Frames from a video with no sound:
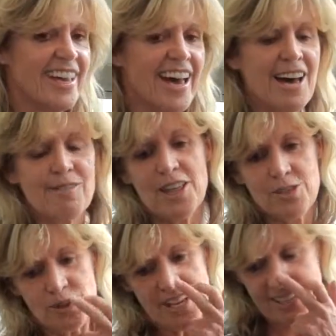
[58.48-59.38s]
Well, I
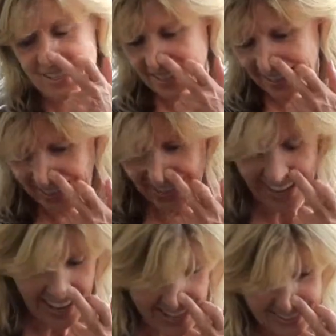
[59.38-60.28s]
thought I'd
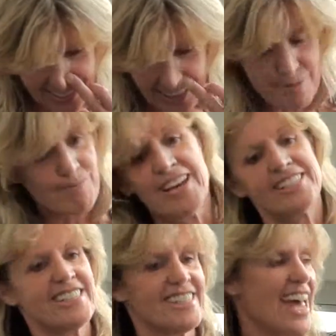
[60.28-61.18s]
answer that by
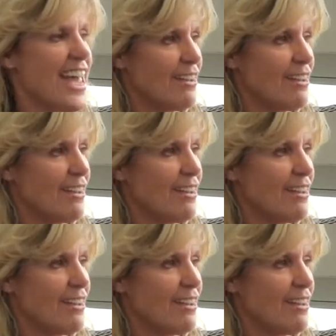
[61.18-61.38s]
just saying